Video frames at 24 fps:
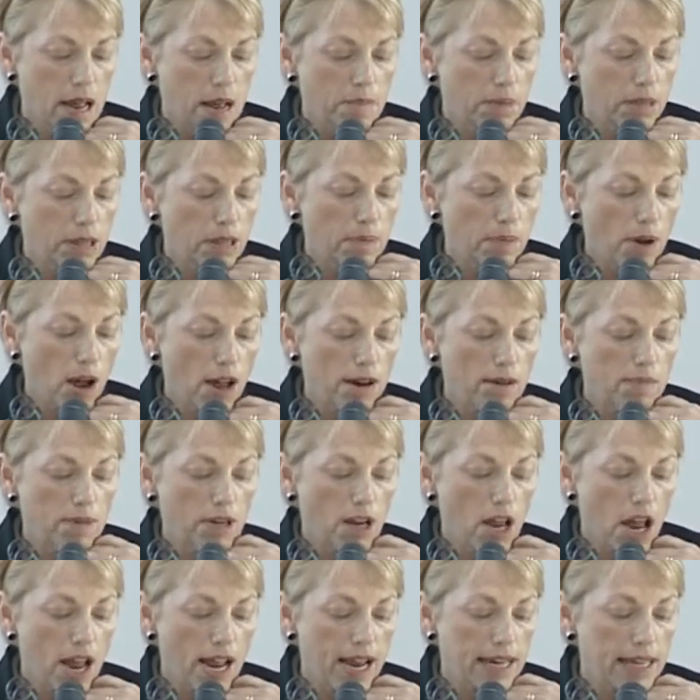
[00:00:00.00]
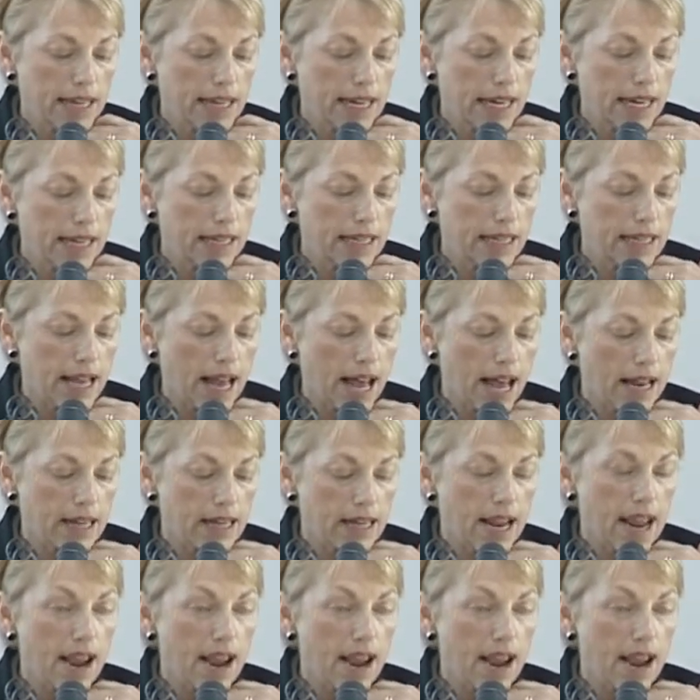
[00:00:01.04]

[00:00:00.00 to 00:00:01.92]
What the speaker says: But the bottom line is that